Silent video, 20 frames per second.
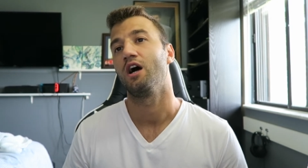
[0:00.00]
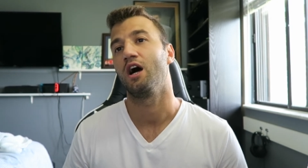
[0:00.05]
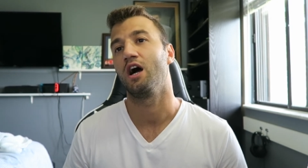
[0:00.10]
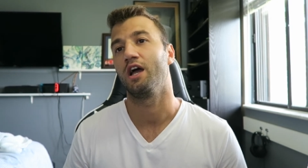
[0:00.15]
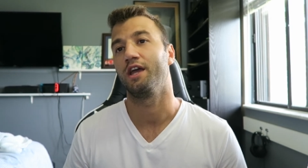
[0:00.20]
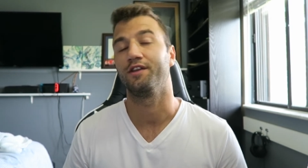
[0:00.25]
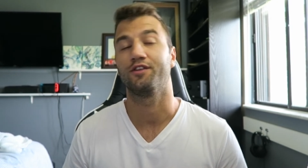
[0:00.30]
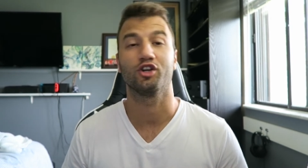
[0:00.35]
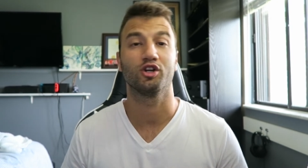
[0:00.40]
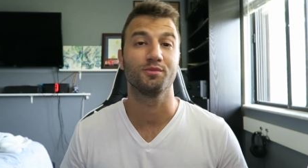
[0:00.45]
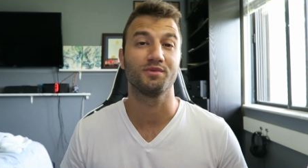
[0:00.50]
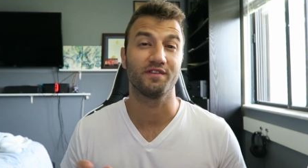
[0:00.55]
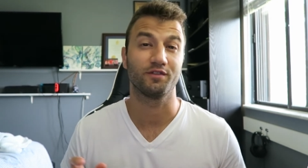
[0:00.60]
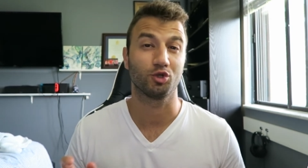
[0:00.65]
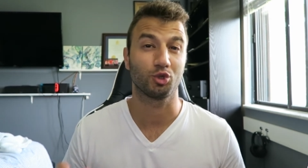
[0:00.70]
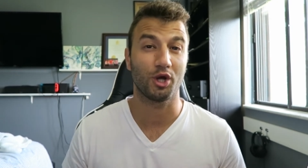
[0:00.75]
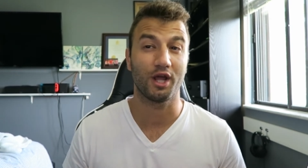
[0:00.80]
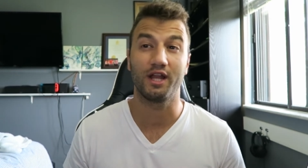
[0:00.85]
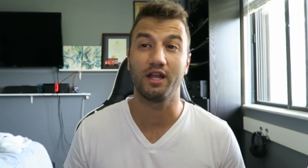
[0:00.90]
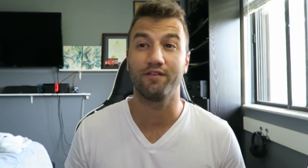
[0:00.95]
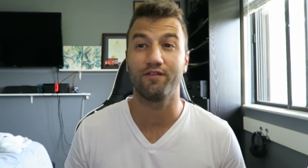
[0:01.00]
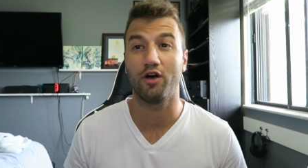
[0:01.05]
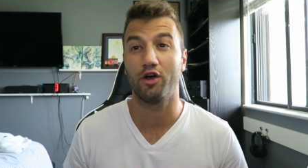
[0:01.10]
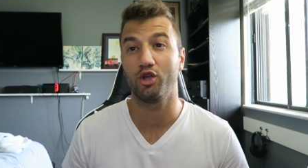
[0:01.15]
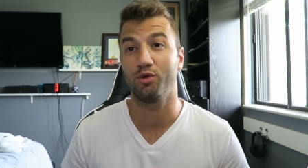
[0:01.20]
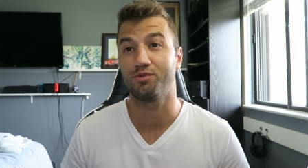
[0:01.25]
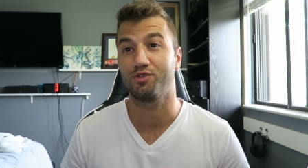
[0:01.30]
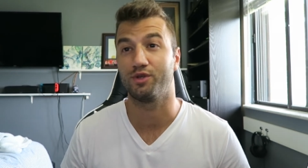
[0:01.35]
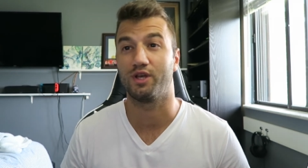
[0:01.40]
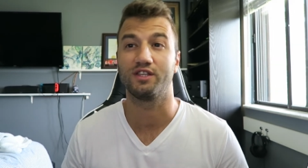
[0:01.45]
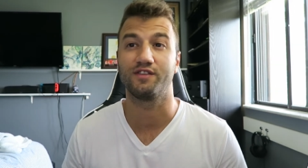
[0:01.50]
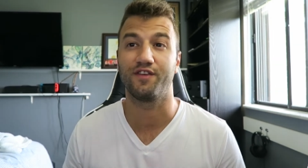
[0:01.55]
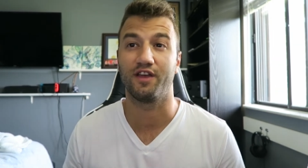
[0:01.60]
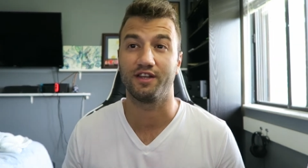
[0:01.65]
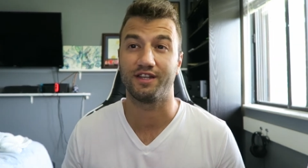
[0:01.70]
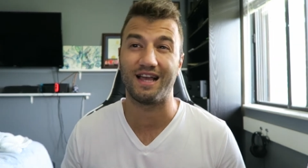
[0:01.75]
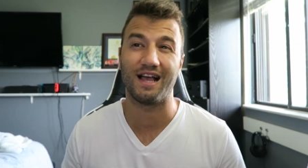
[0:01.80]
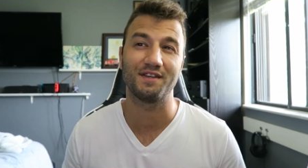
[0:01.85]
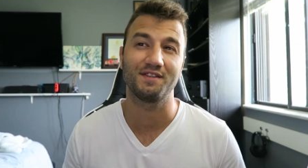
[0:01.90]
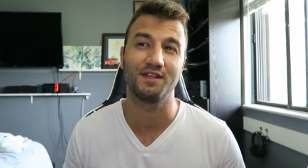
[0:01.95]
Uh, in terms of trading volume, so that's
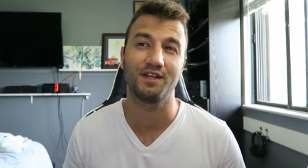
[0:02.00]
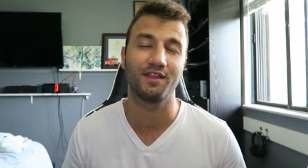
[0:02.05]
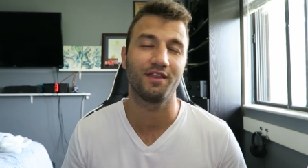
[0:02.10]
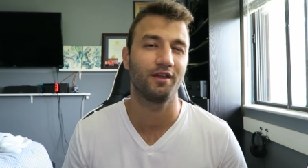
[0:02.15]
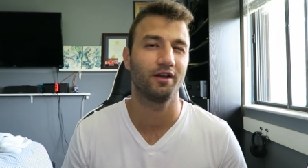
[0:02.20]
fantastic.